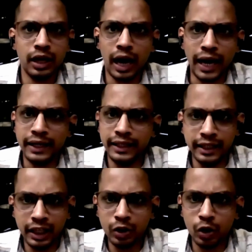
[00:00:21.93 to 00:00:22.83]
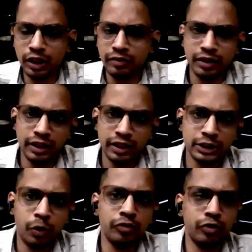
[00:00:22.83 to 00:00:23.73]
I didn't got even a
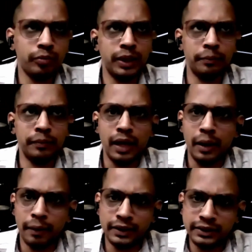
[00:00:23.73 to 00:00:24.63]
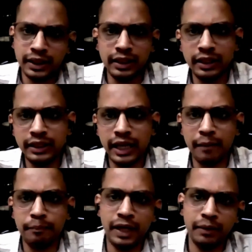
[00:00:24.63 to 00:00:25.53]
response from them. But suddenly they
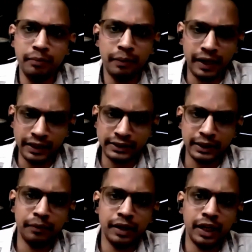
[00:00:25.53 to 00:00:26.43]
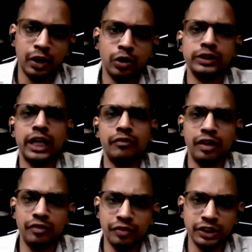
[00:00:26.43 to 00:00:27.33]
have pinged me by December end or
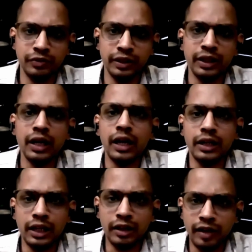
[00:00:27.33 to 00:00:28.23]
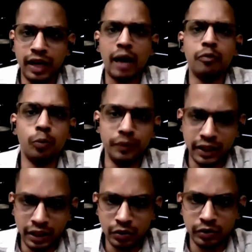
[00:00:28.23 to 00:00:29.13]
January 1st week. We have
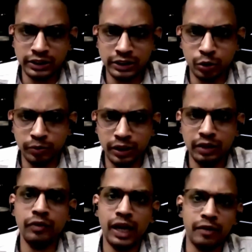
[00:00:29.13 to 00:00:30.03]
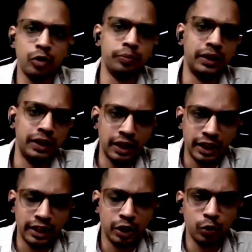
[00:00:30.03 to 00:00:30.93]
opening into this domain. We have opening
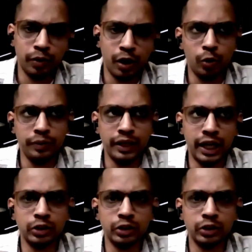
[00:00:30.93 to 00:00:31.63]
related to Power BI.